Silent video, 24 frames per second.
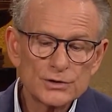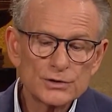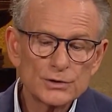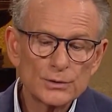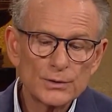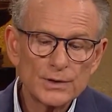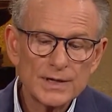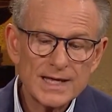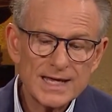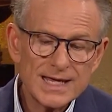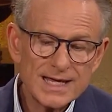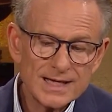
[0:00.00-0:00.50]
to
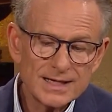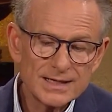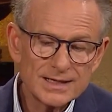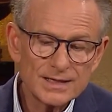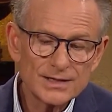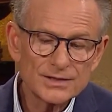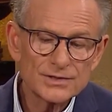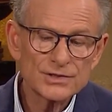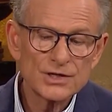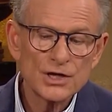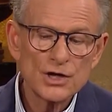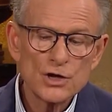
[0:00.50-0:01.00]

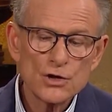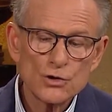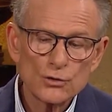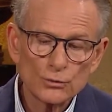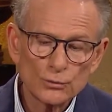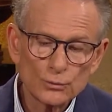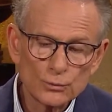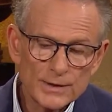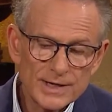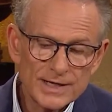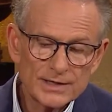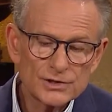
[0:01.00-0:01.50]
His
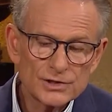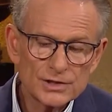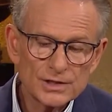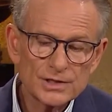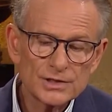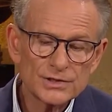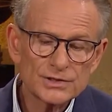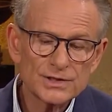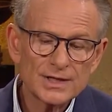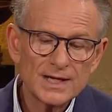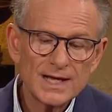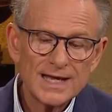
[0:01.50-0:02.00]

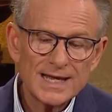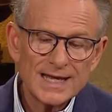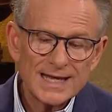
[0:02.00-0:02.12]
riches